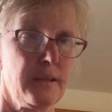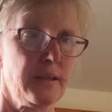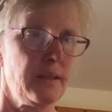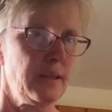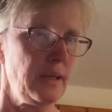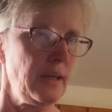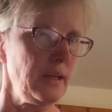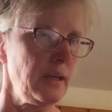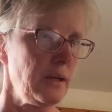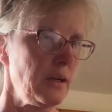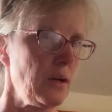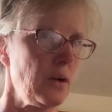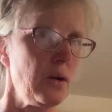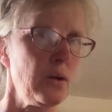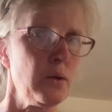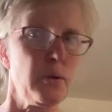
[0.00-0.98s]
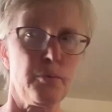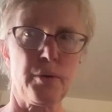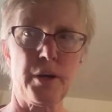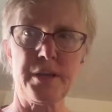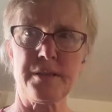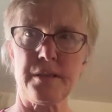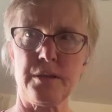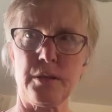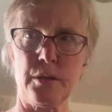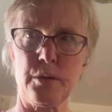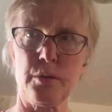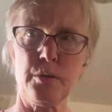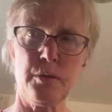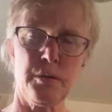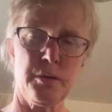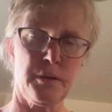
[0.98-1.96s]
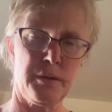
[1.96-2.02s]
get all the residue
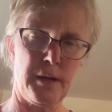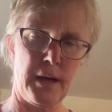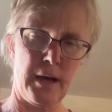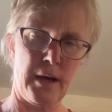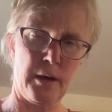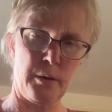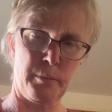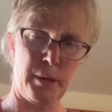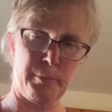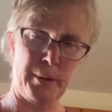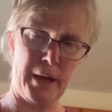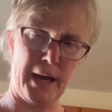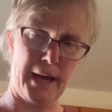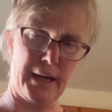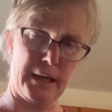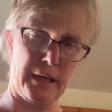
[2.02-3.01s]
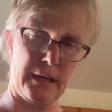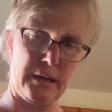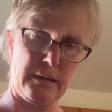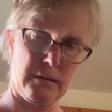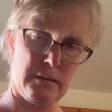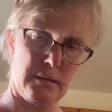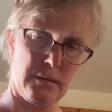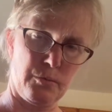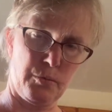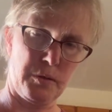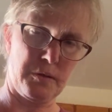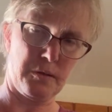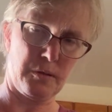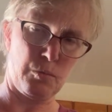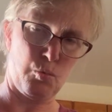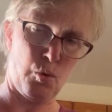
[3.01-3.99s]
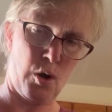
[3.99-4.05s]
out of my packets with
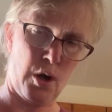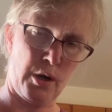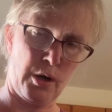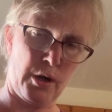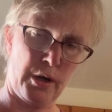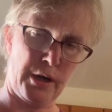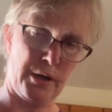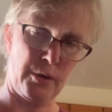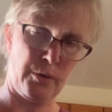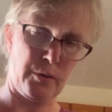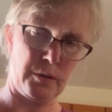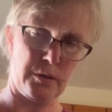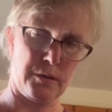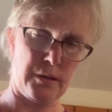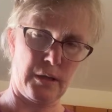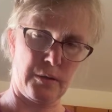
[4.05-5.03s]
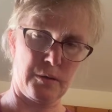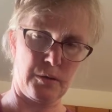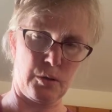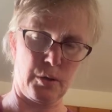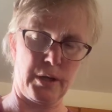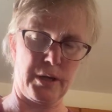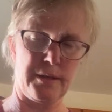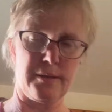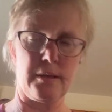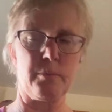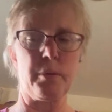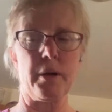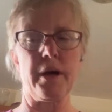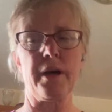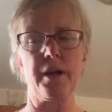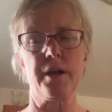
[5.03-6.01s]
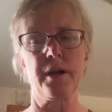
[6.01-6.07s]
some water. I know it sounds crazy,
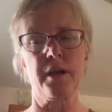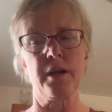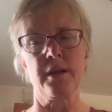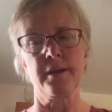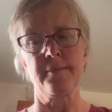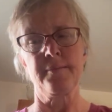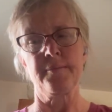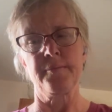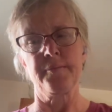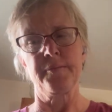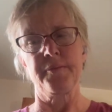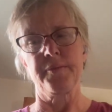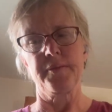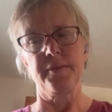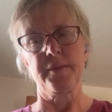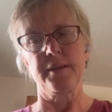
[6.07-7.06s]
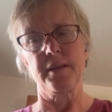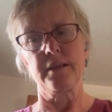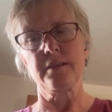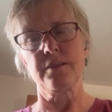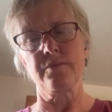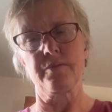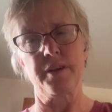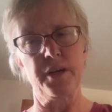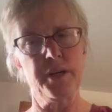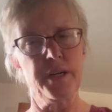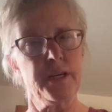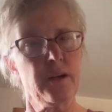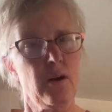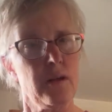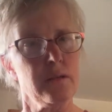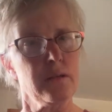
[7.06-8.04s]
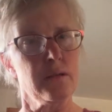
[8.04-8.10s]
but it's very
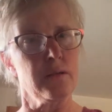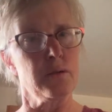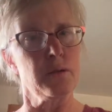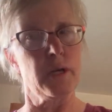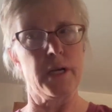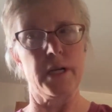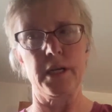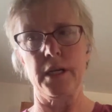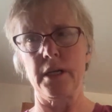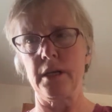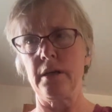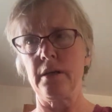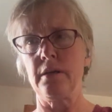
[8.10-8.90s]
concentrated.